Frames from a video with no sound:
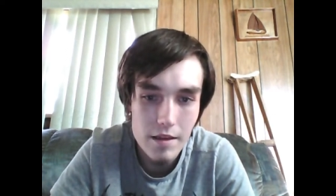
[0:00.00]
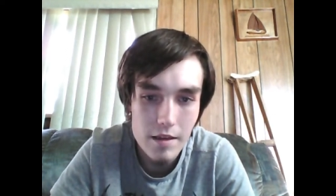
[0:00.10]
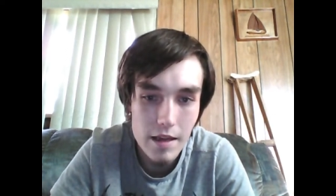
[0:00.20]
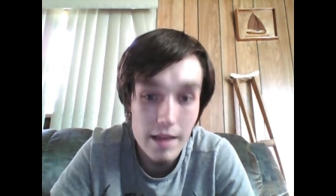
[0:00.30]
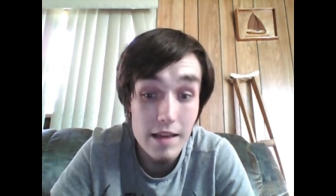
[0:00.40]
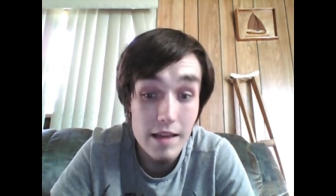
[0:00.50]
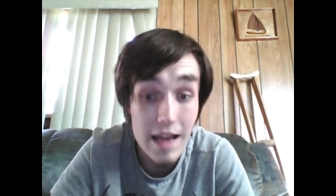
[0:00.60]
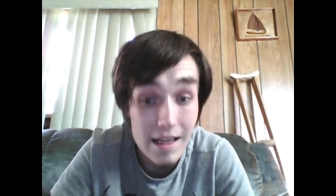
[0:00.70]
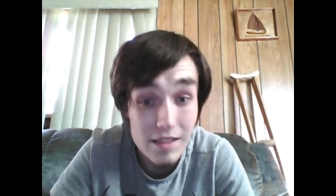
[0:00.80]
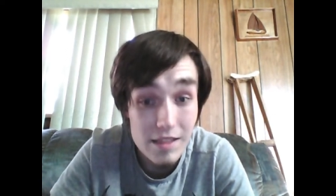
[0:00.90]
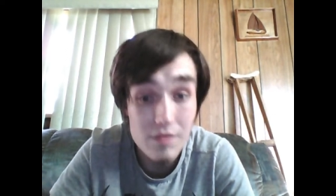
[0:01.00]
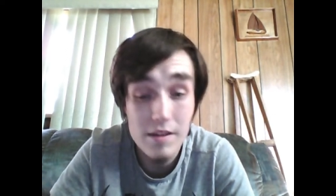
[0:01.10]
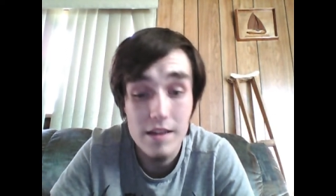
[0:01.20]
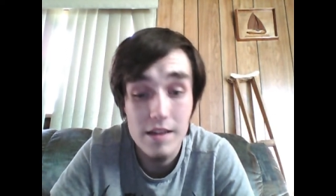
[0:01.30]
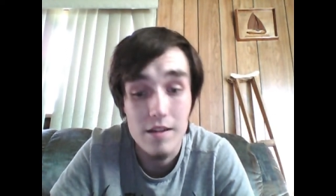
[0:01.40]
and as you
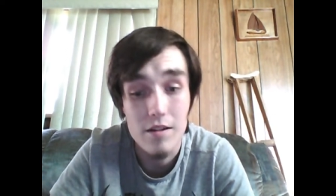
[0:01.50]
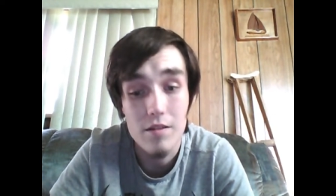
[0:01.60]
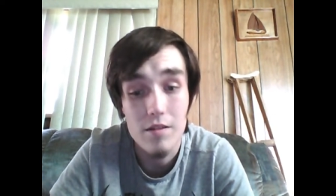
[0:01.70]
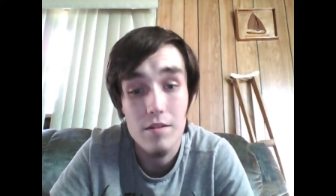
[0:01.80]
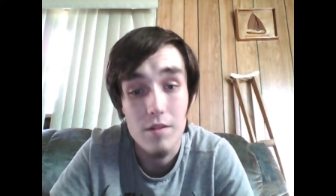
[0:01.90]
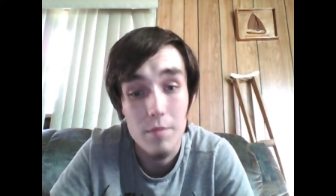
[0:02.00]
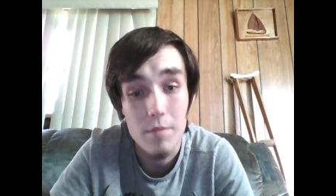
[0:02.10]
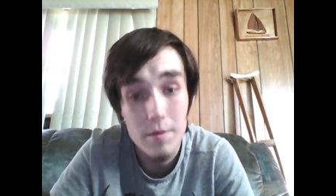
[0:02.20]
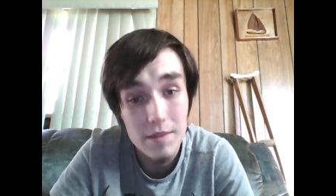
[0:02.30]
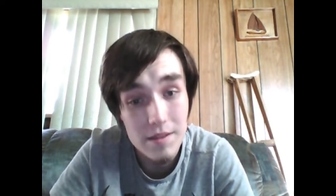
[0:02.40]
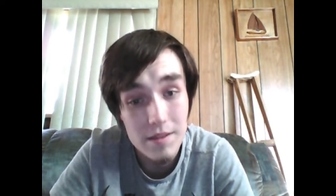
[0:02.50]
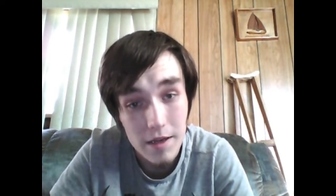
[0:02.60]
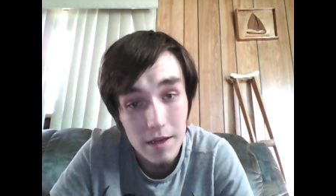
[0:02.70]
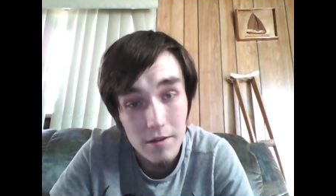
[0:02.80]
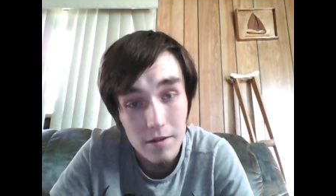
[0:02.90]
can hear, there are puppies in the
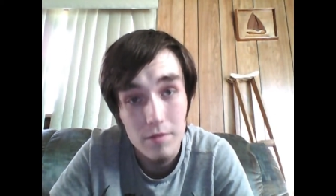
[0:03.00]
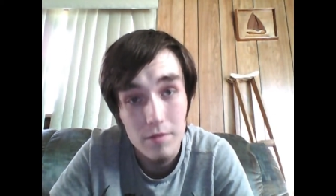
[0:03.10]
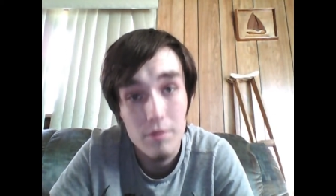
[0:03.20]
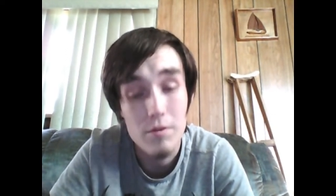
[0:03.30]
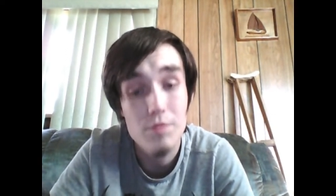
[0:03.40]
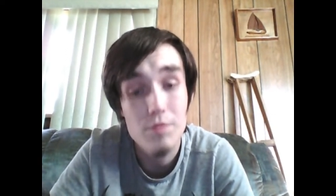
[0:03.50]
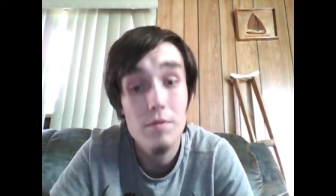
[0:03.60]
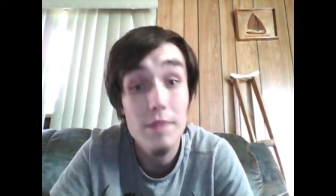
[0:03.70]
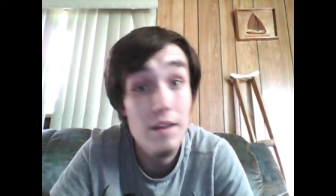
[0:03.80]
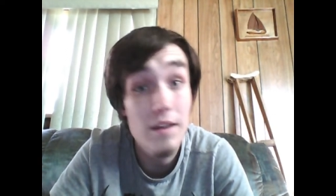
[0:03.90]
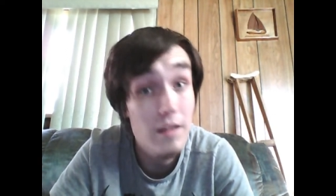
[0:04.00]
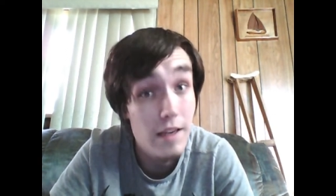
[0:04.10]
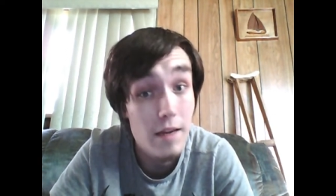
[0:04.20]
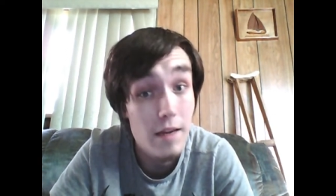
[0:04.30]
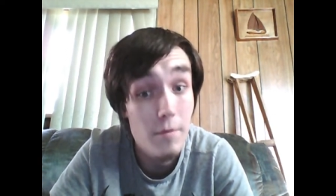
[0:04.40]
background, which will be on the
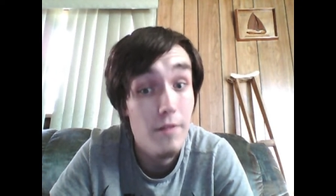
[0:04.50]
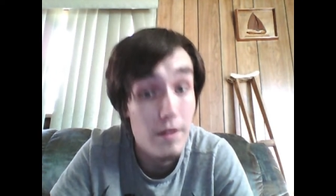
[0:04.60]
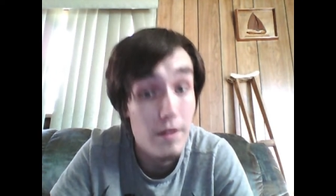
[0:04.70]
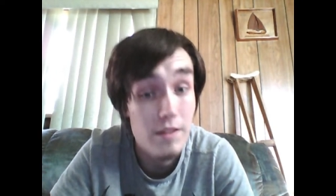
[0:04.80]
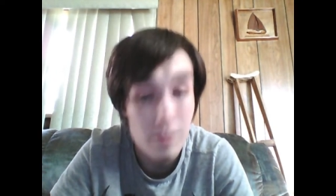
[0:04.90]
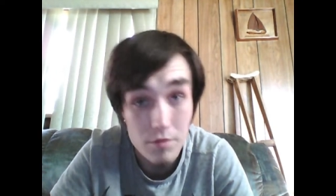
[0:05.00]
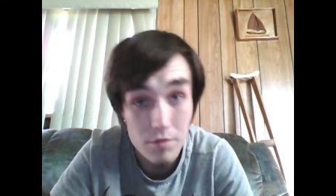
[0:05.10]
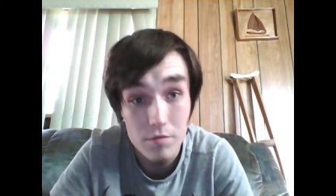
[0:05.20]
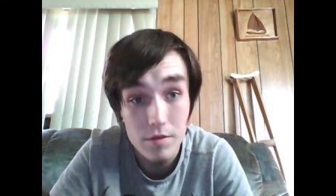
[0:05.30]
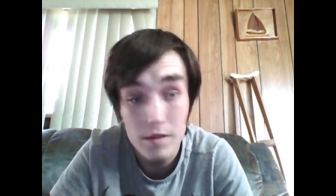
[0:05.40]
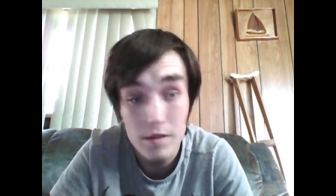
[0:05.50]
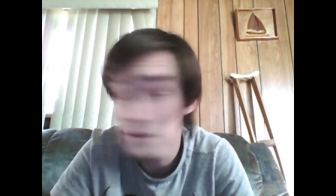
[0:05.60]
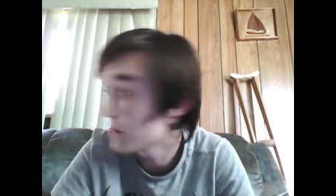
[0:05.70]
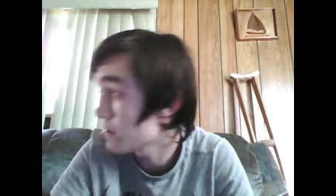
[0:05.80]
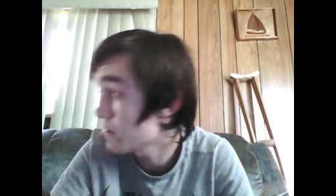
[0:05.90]
camera very soon.
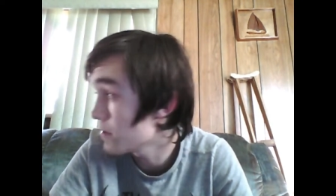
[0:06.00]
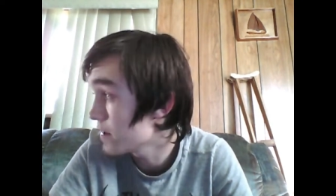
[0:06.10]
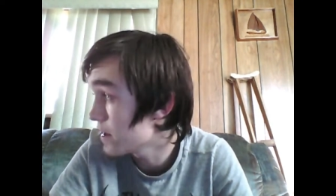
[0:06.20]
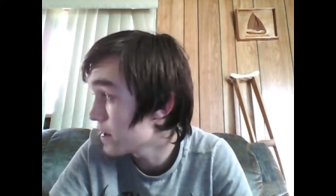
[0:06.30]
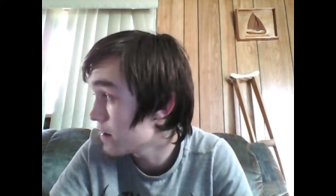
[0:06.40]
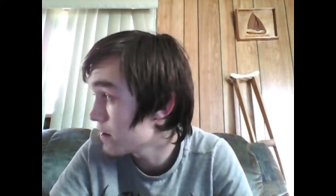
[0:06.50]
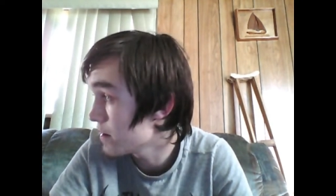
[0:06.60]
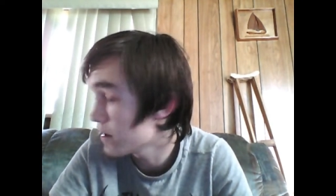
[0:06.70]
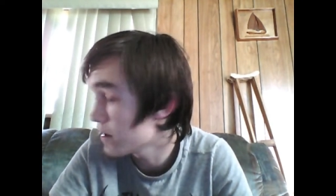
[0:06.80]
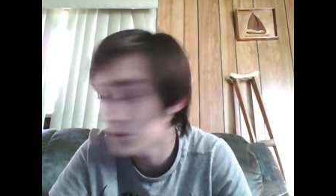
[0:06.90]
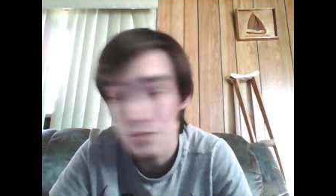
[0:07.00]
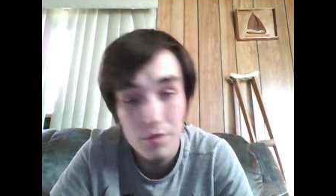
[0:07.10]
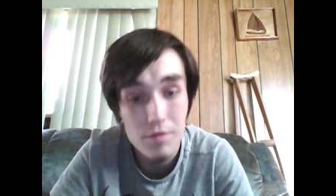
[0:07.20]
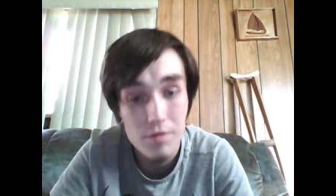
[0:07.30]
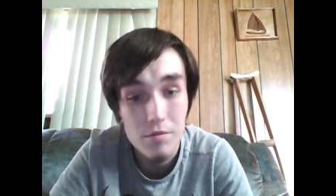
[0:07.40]
Don't worry, I'll uh, show
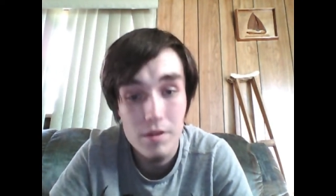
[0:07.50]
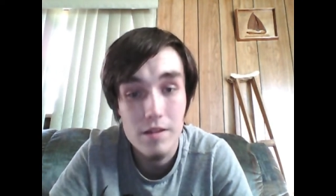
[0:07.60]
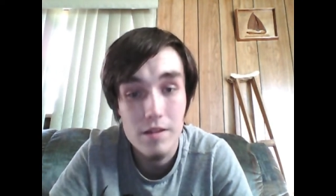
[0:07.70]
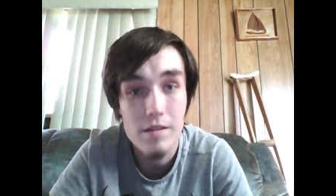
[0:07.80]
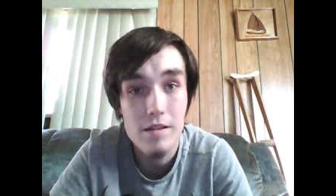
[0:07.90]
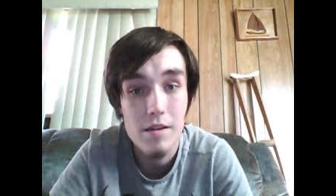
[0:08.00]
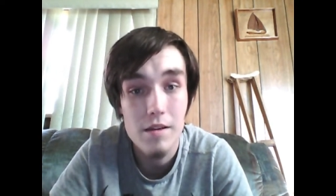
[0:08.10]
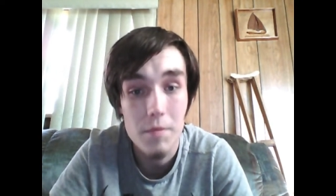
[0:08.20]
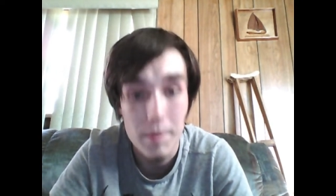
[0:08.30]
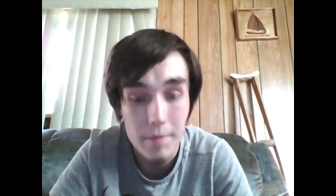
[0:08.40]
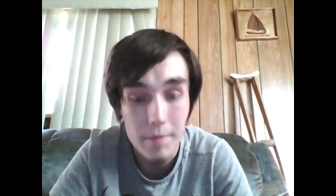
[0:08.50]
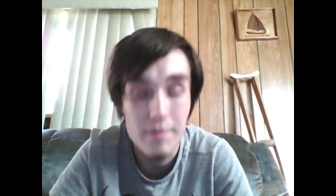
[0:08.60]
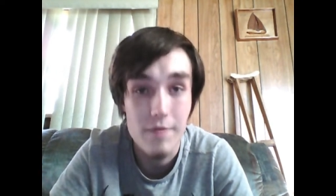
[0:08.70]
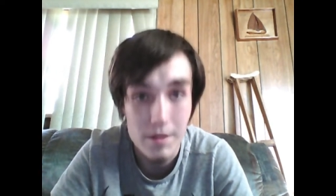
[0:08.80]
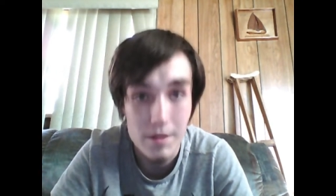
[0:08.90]
you a puppy
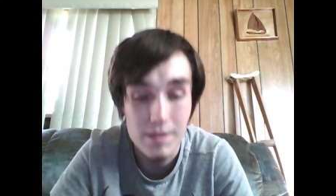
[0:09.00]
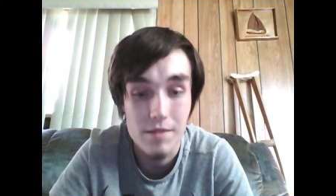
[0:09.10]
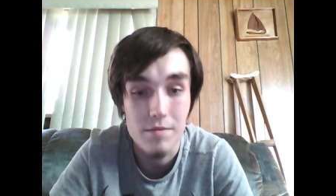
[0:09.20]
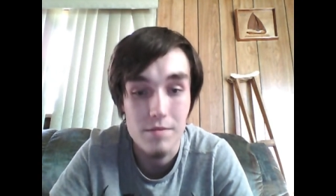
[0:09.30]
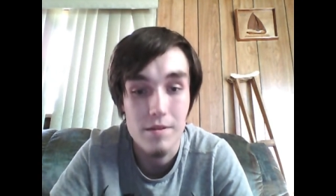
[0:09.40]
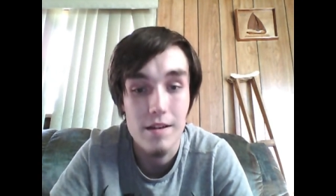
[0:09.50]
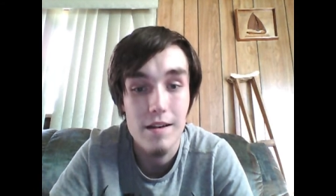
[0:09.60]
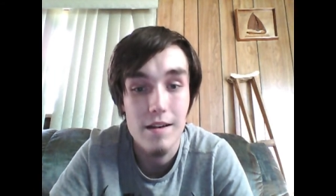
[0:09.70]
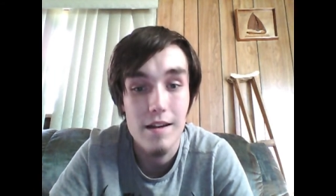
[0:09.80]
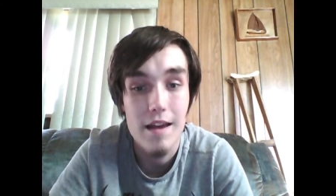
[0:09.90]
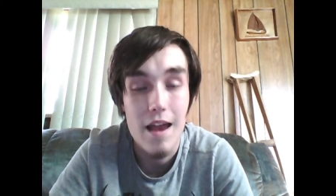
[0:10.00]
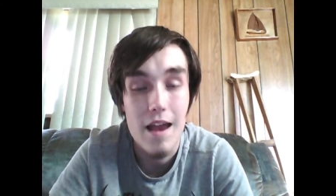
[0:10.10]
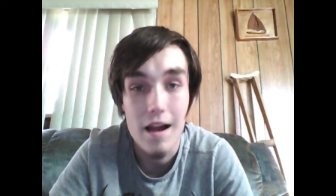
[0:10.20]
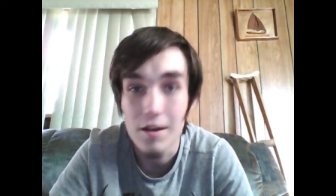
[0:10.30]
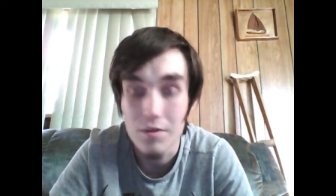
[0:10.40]
very soon.
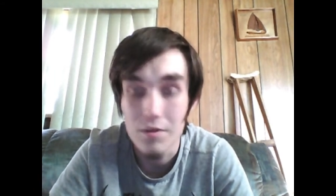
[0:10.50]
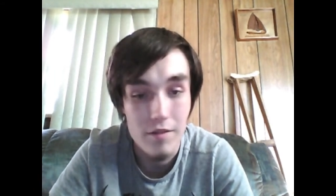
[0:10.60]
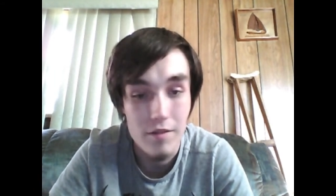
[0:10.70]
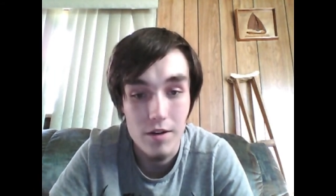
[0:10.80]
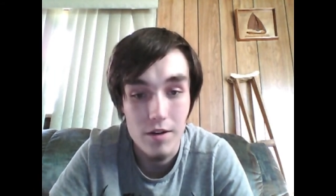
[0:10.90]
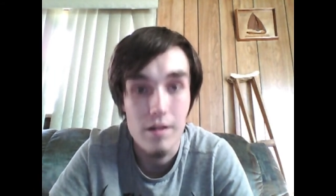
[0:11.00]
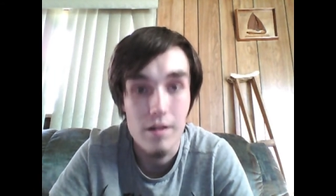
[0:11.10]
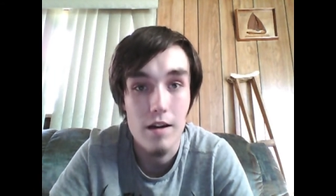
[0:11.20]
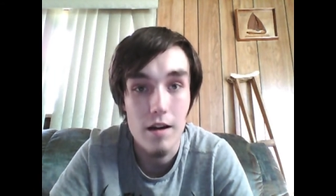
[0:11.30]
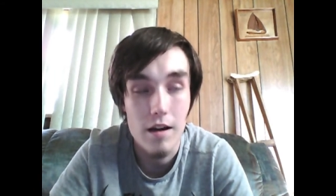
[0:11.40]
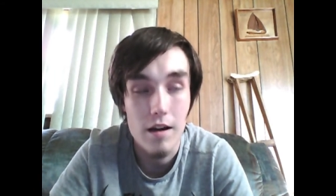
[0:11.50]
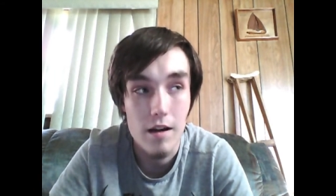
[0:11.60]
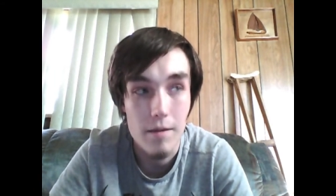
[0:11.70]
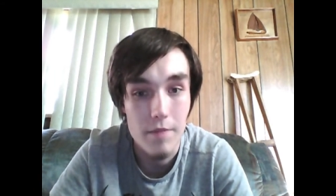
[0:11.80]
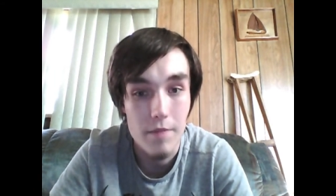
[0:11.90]
You'll love her.
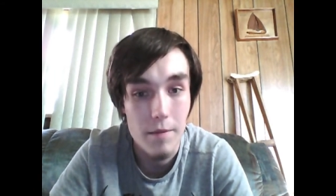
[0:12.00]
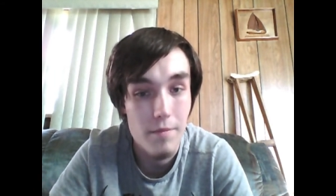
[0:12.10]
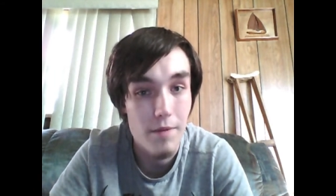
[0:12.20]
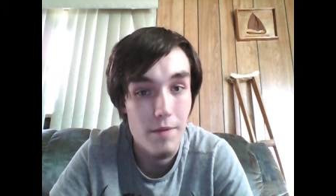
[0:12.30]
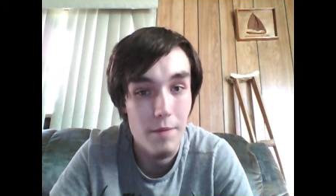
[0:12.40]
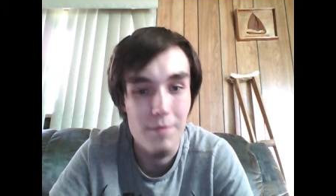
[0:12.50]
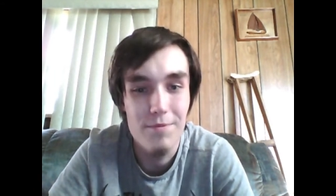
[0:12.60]
Um, I'm I'm